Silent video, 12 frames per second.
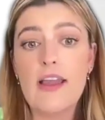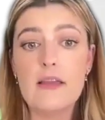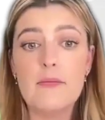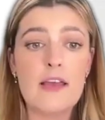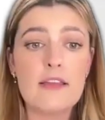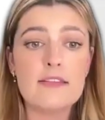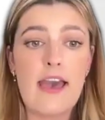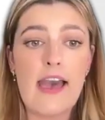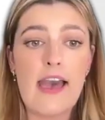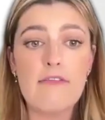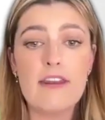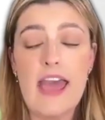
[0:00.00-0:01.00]
emails
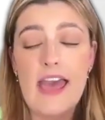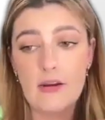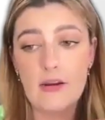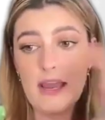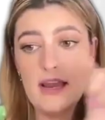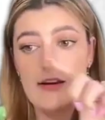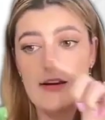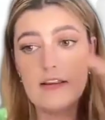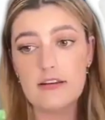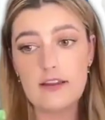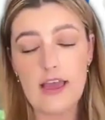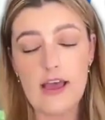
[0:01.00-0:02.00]
have an
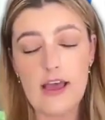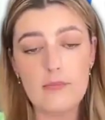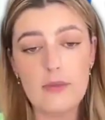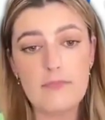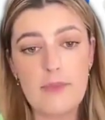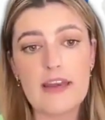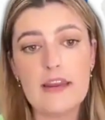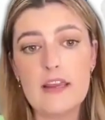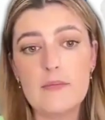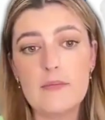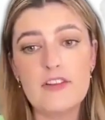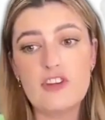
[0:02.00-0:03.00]
animated banner
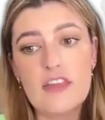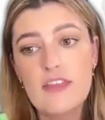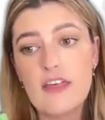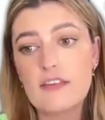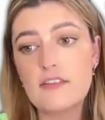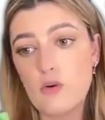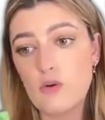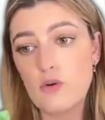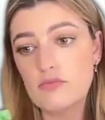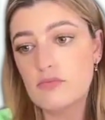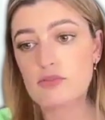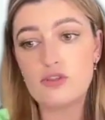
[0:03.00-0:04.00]
image, and that's
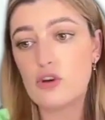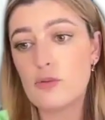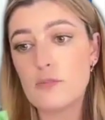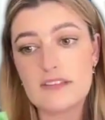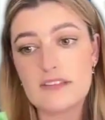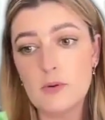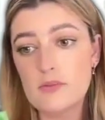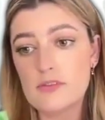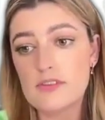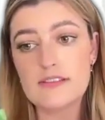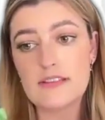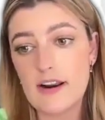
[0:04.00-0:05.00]
all super simple
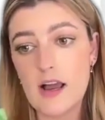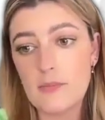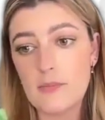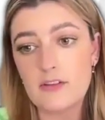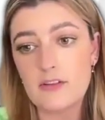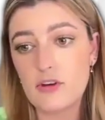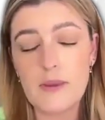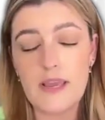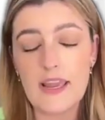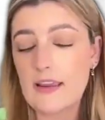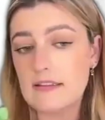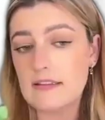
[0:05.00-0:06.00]
to set up and super
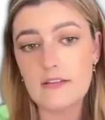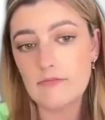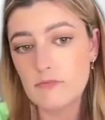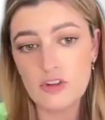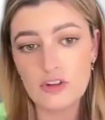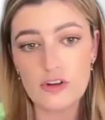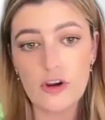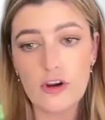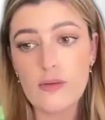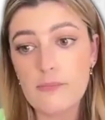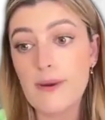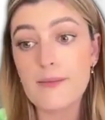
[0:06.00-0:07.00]
easy to
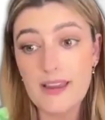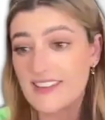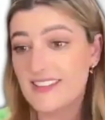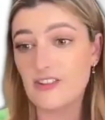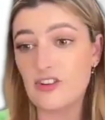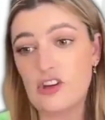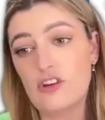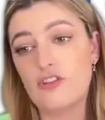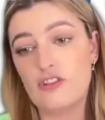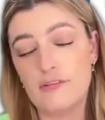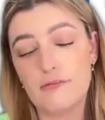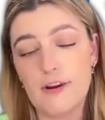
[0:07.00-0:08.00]
do, but makes such a
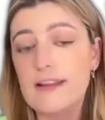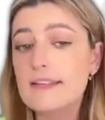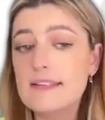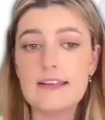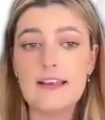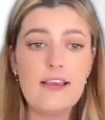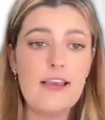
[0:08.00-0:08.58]
huge difference.